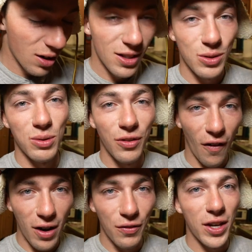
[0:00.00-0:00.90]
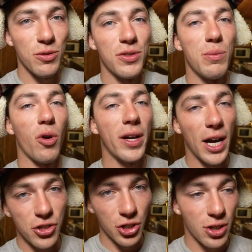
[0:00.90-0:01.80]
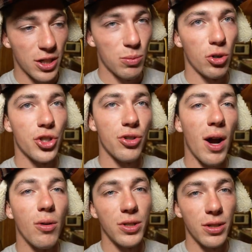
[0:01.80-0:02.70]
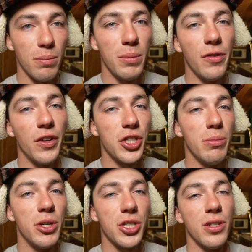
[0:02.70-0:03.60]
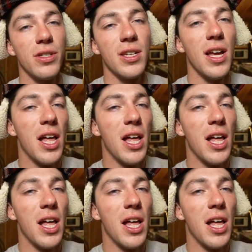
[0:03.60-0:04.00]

This was fun. If you guys want to see more catch and cooks, more trout fishing missions,